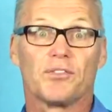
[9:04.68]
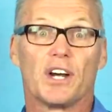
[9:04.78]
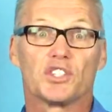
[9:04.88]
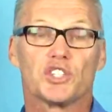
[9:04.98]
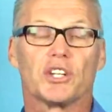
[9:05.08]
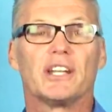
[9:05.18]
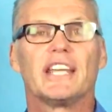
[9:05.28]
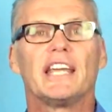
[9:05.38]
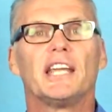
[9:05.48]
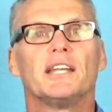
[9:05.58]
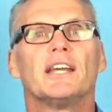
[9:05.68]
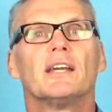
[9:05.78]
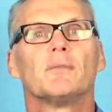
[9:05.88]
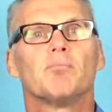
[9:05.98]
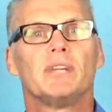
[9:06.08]
function in
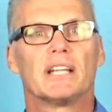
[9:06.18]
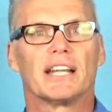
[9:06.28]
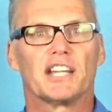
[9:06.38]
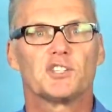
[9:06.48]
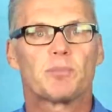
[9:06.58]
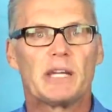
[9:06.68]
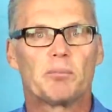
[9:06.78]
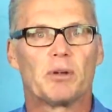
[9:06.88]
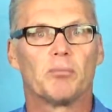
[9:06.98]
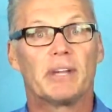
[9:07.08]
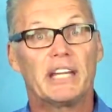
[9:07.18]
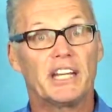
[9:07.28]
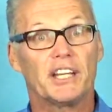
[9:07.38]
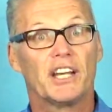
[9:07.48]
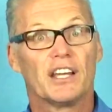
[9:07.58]
middle aged people,
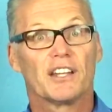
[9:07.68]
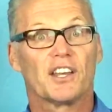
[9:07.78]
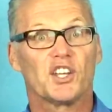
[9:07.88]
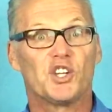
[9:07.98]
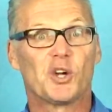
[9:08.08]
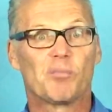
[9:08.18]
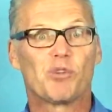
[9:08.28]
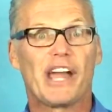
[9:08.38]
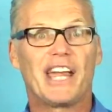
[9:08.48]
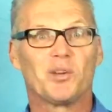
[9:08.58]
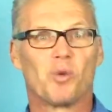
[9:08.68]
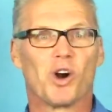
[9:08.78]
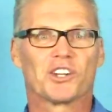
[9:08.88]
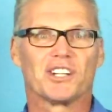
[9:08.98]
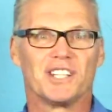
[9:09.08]
meaning your brain
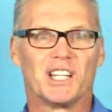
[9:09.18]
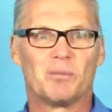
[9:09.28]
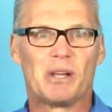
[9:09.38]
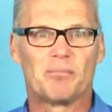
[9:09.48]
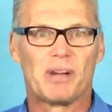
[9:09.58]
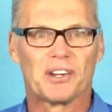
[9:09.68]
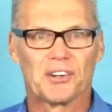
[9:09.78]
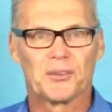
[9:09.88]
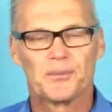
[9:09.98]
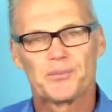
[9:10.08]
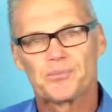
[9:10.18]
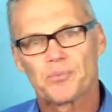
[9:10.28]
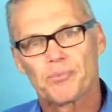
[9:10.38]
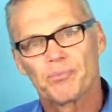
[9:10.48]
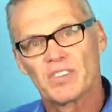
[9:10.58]
worked a little bit better.
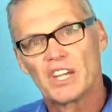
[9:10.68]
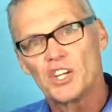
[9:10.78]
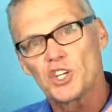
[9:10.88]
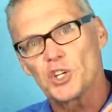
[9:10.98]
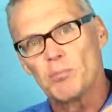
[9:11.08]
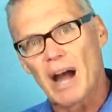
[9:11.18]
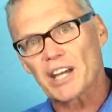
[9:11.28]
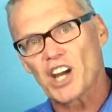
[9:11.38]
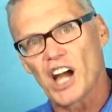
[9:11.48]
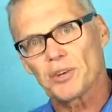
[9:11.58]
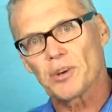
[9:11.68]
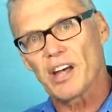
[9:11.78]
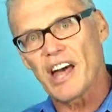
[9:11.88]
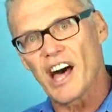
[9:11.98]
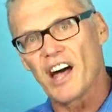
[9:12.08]
Your mitochondrial
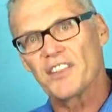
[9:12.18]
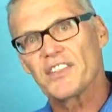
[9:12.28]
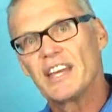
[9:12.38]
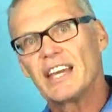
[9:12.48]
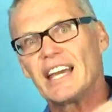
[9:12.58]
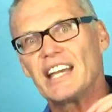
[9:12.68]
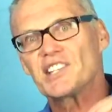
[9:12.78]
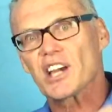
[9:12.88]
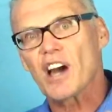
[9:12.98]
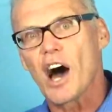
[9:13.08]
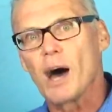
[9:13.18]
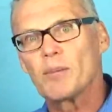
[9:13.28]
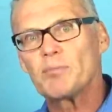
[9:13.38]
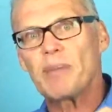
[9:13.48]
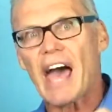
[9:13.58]
health is a
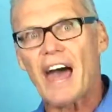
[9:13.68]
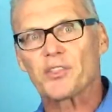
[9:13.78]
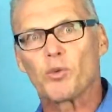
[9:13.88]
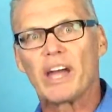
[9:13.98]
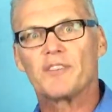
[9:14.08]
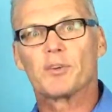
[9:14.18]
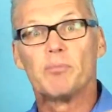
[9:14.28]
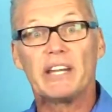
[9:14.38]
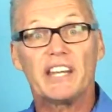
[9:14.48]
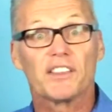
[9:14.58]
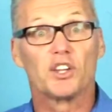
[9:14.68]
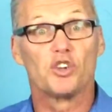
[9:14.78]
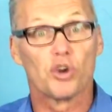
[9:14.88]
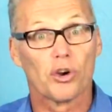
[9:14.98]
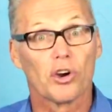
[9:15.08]
common pathway for many of the
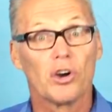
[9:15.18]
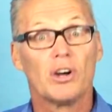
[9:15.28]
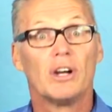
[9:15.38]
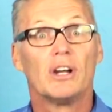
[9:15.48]
neural